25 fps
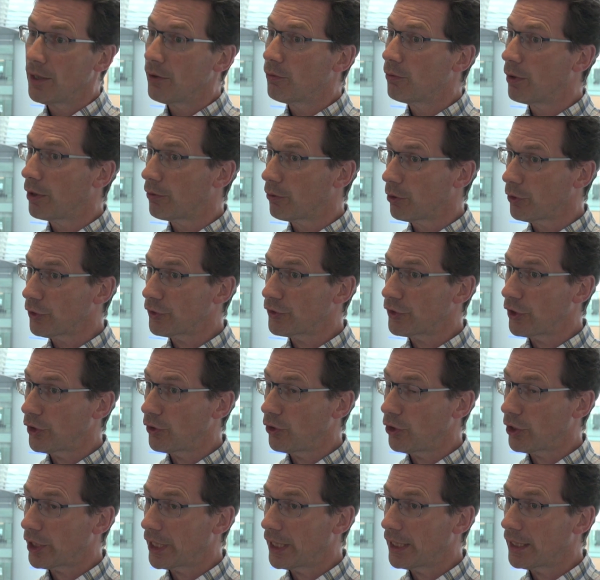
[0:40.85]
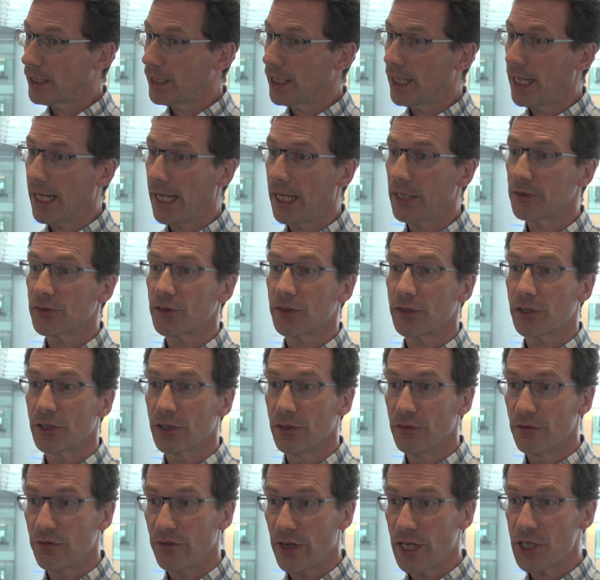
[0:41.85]
We're also looking at
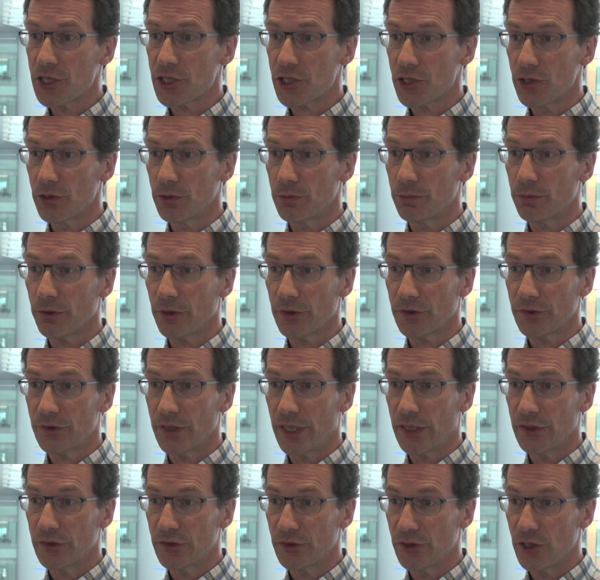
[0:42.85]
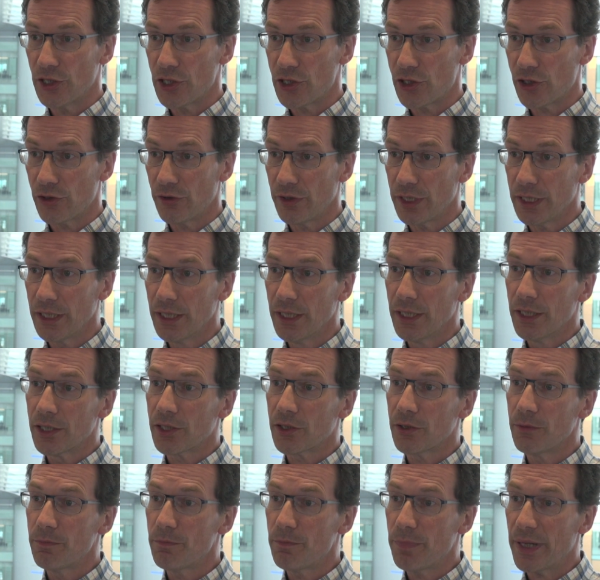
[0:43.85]
conventional prostate surgery
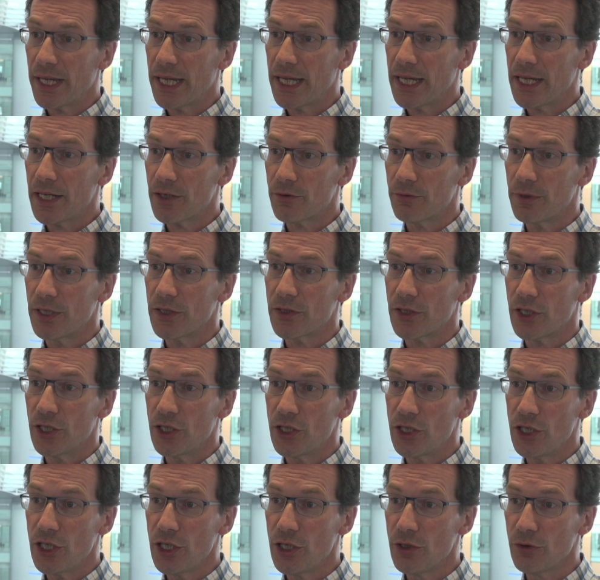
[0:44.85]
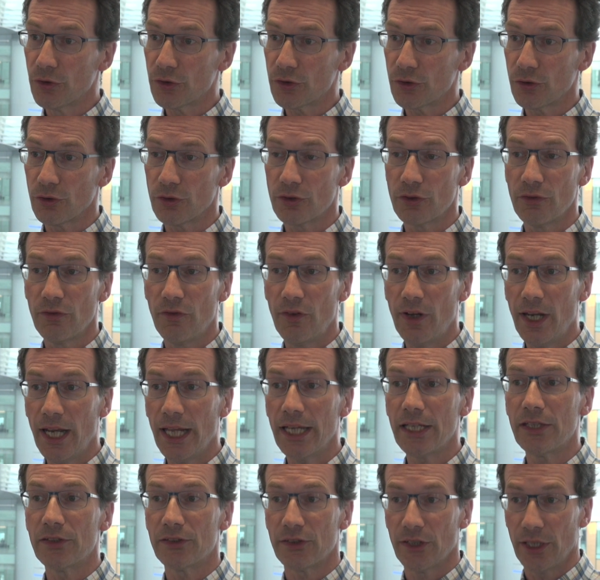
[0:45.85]
compared with a new sort of
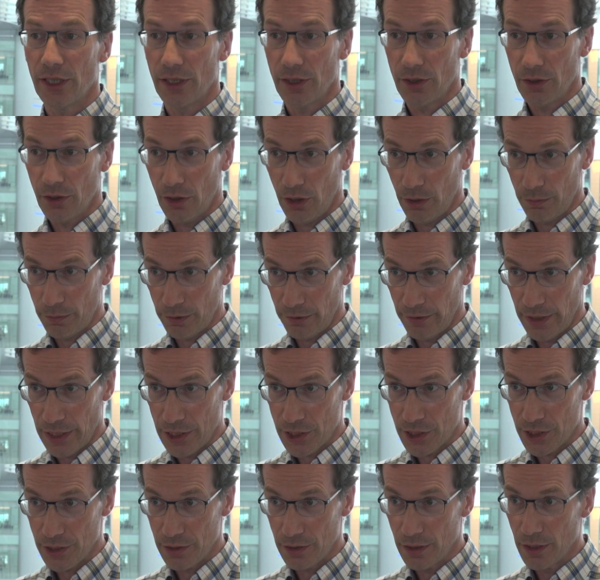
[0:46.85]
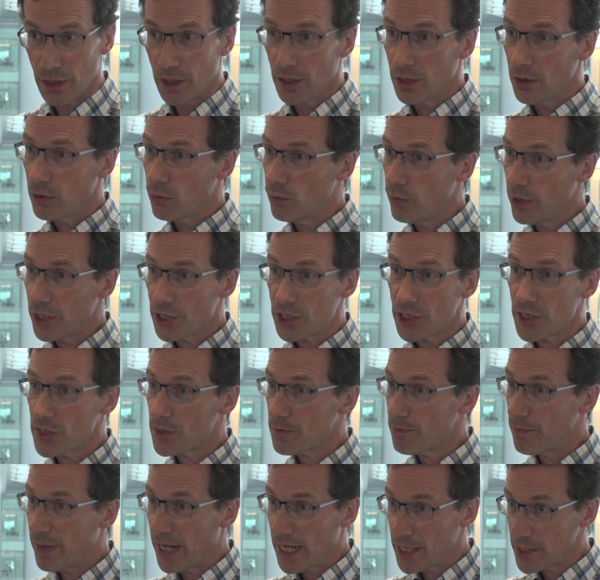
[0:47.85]
laser operation. Which is
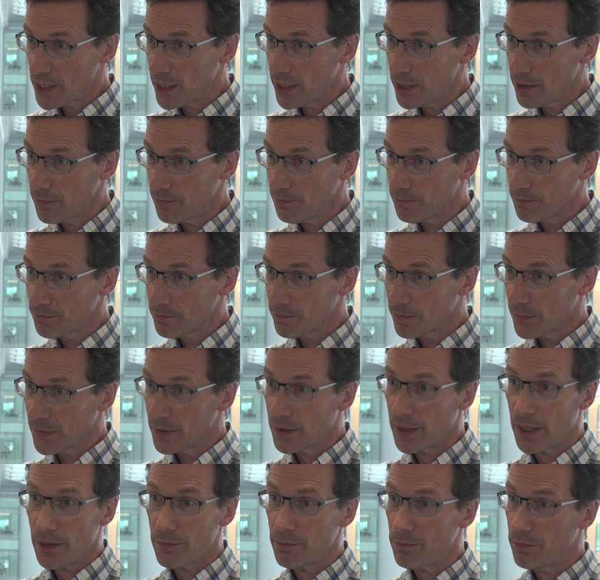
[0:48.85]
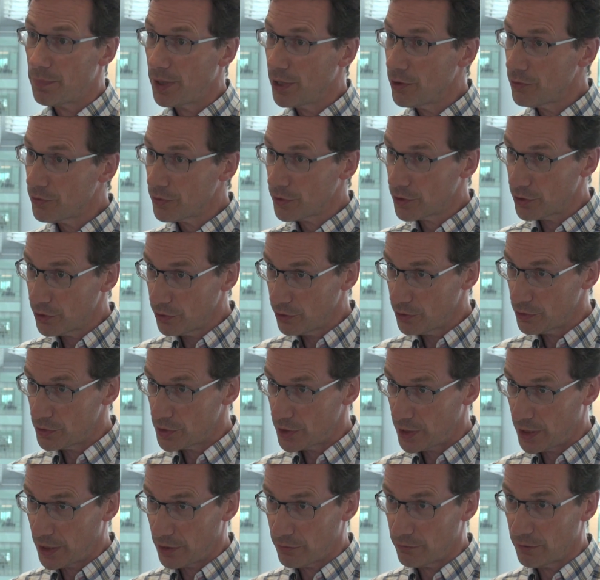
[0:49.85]
better? They're both
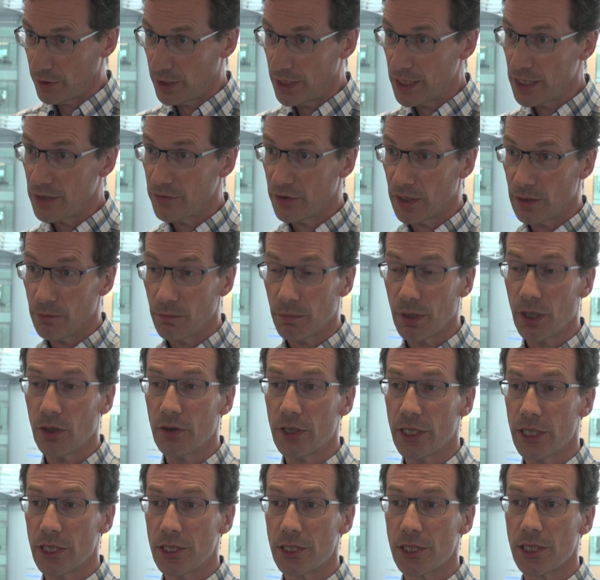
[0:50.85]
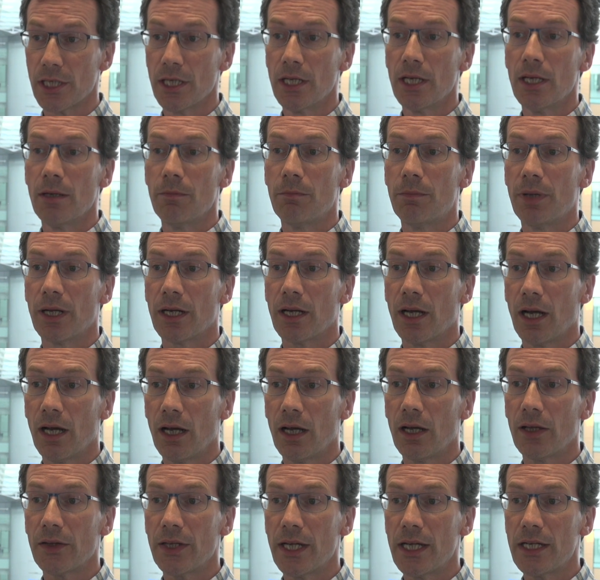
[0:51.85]
good at relieving blockage, but
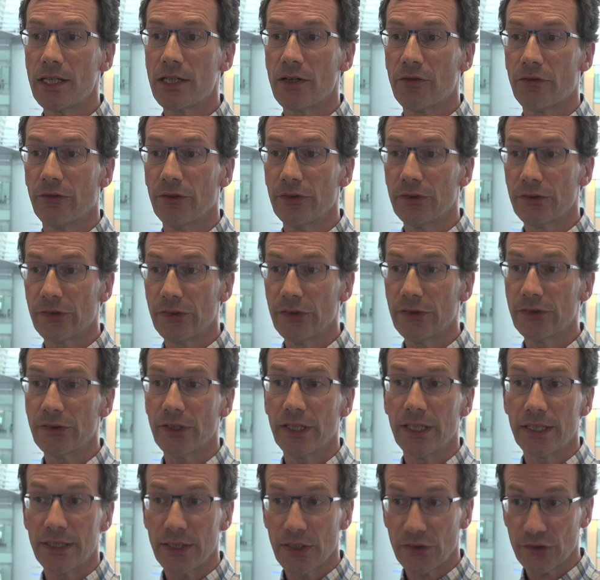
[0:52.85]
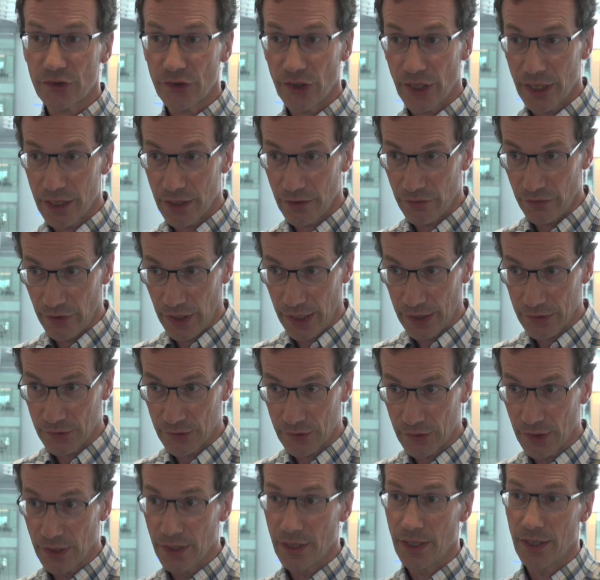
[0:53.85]
are there differences in the side
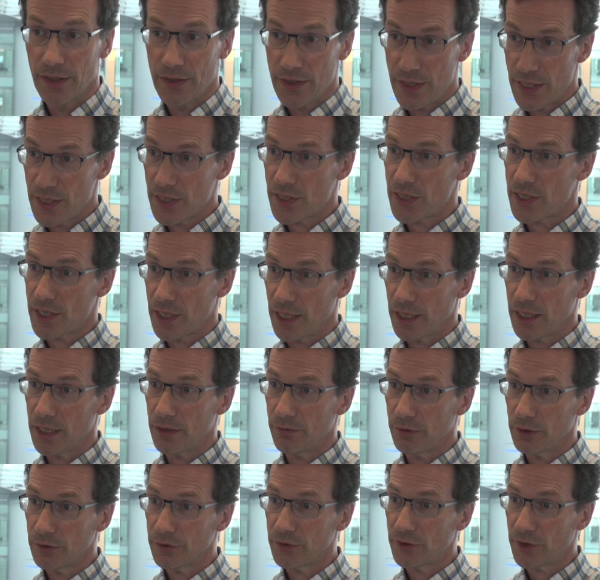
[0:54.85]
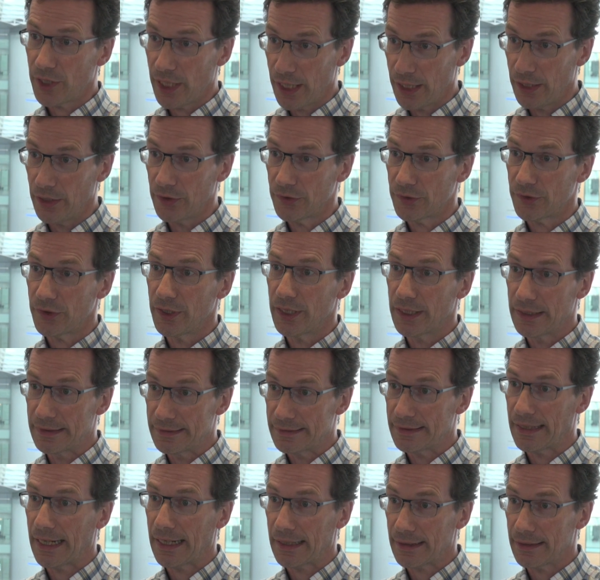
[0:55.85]
effects? And this study will tell us
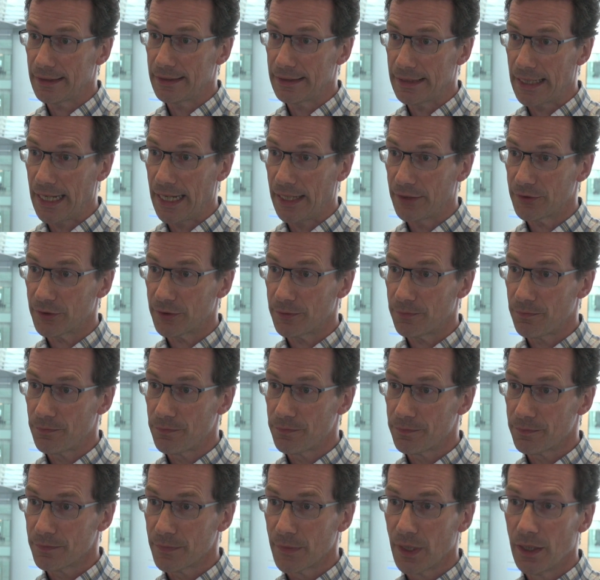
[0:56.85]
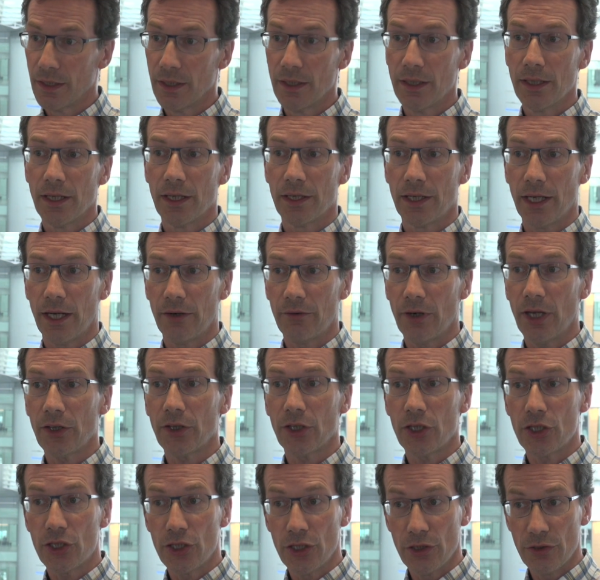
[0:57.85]
exactly that. And our
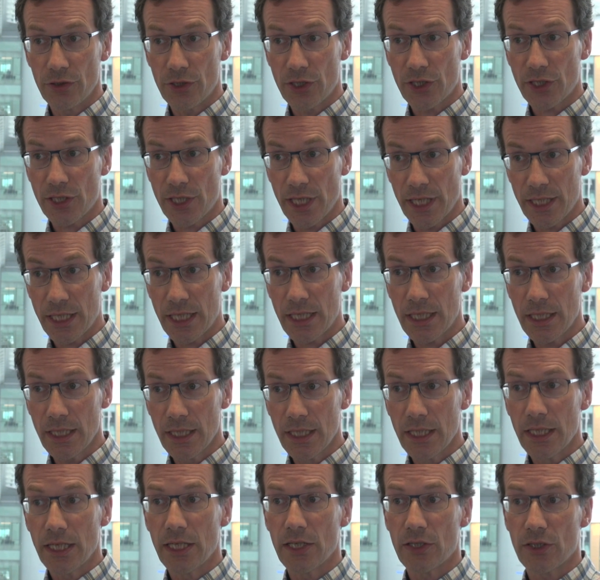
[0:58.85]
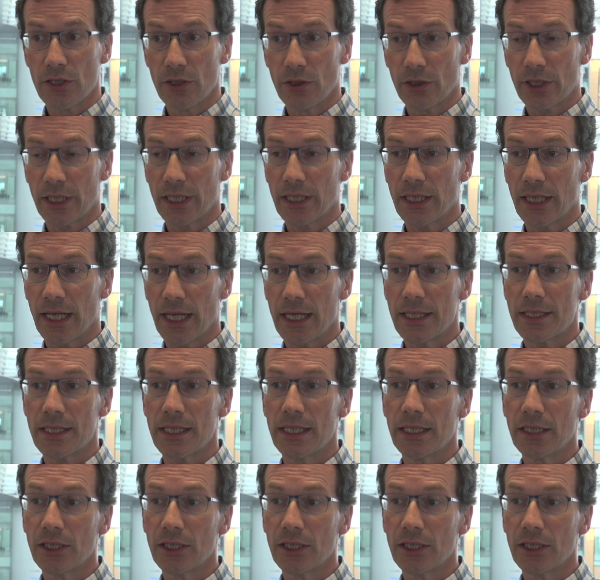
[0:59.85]
other huge study is looking at